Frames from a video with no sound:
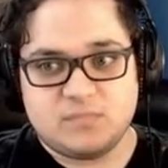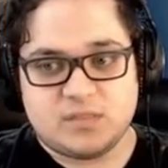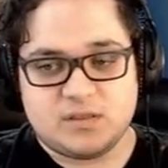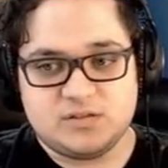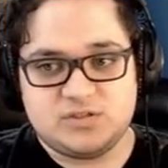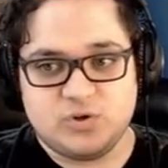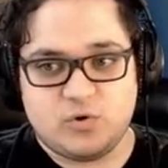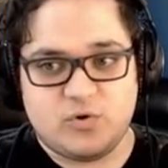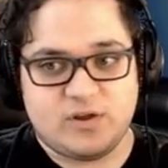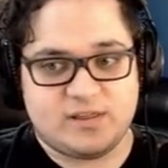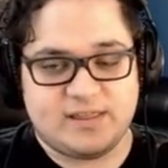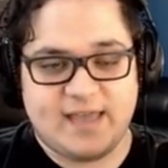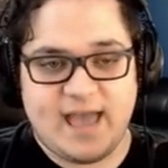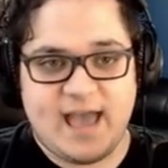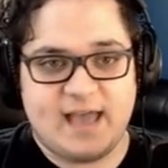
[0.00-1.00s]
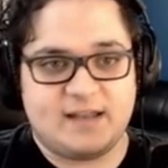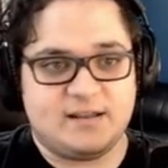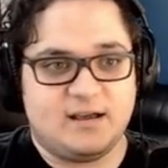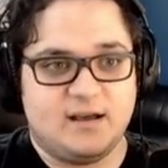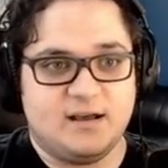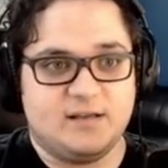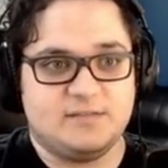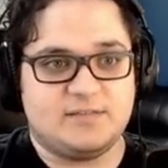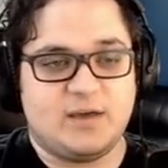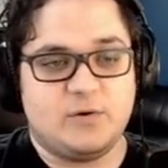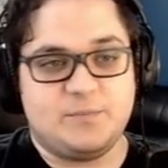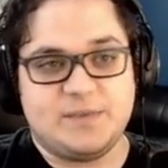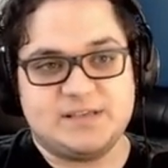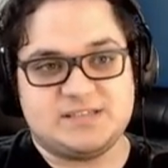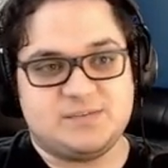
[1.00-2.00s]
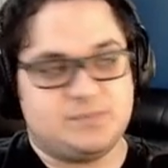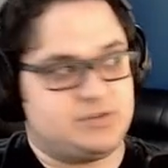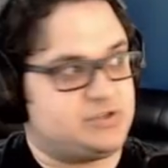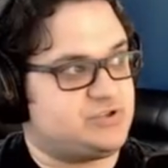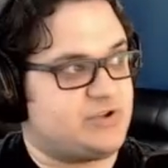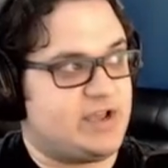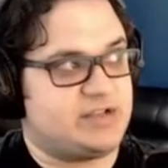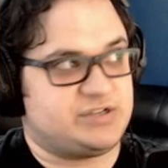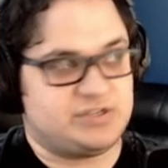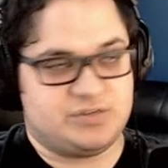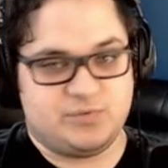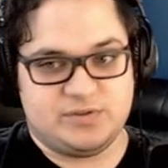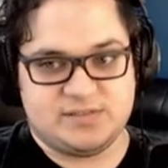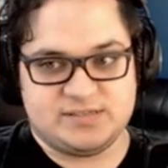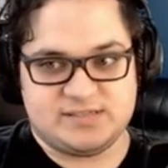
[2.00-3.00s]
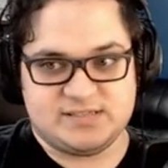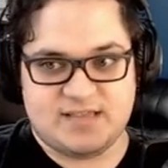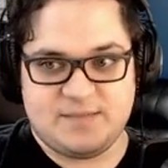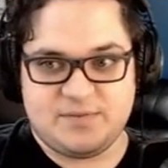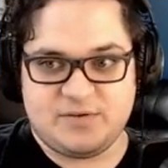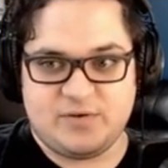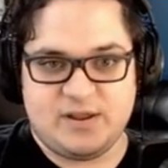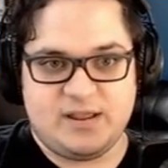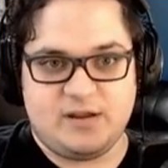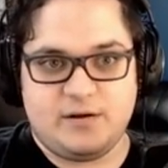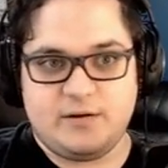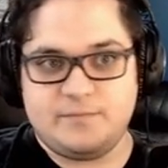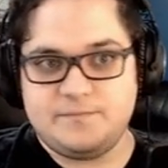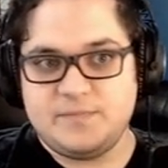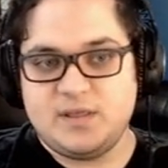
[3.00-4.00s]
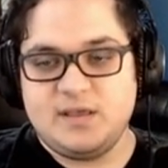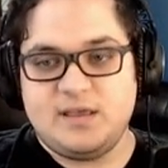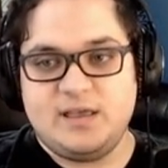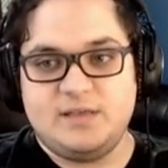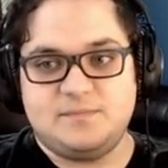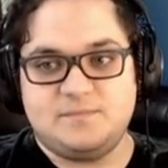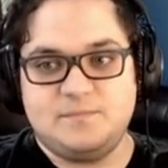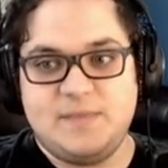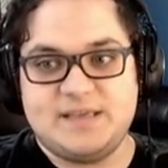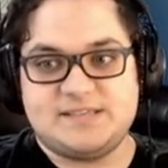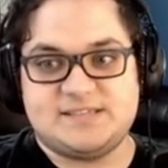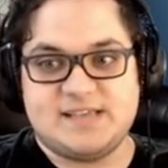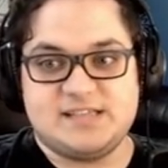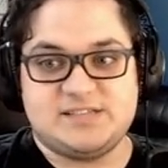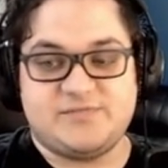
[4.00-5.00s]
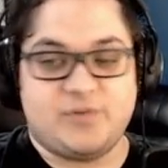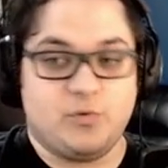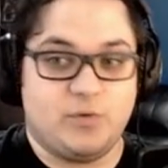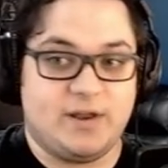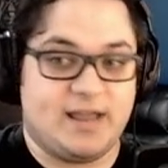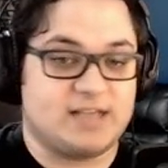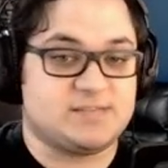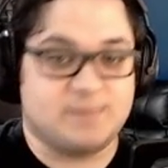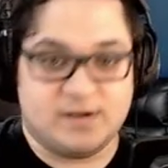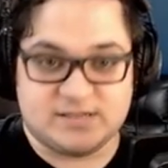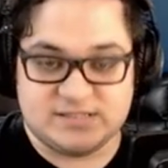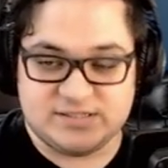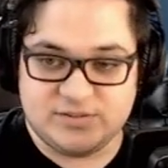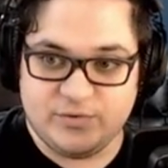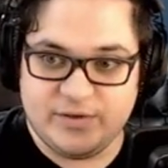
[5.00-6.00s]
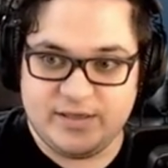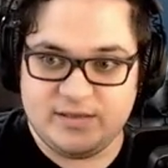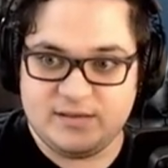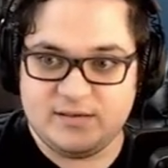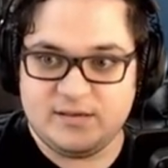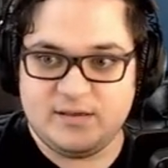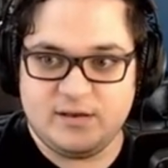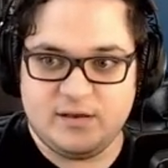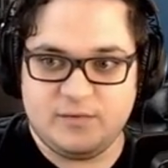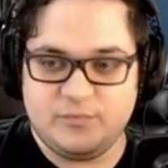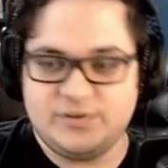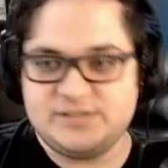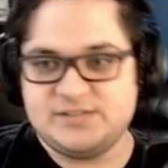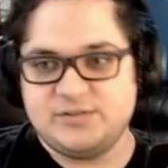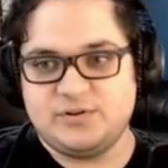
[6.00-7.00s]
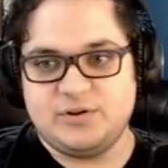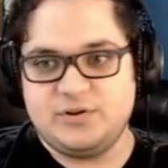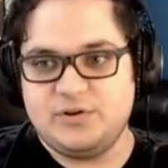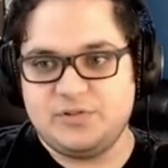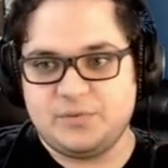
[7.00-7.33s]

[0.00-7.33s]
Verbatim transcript: to quickly add, uh that would be a similar strategy to what this is happening right here. It makes sense for what Xbox is doing. Uh we still don't know their